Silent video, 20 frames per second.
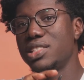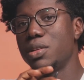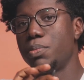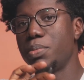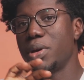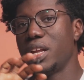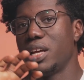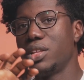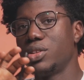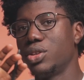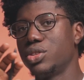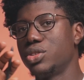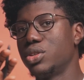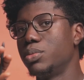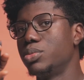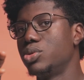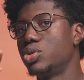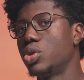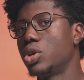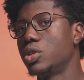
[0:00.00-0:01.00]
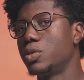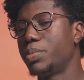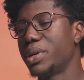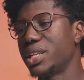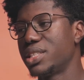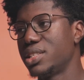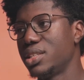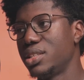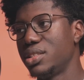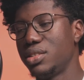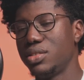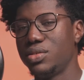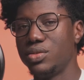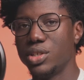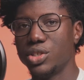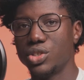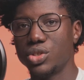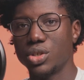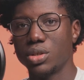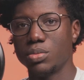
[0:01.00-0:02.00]
is dependent on some third-party
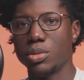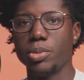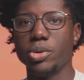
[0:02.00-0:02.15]
integration,